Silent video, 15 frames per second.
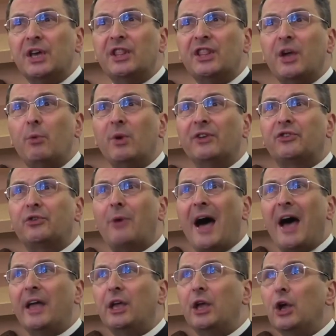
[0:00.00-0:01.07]
they will
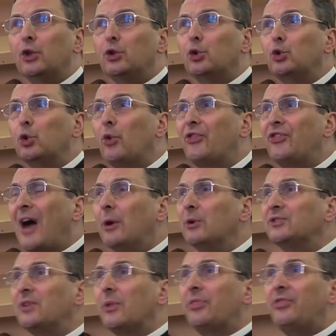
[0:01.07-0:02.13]
try to do
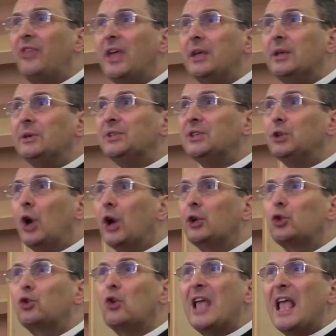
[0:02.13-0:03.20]
1,000 things in order
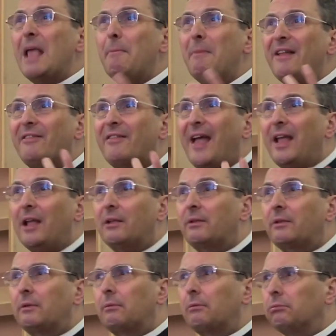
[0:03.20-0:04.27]
to
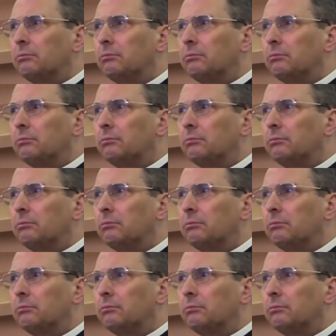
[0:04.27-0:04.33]
imitate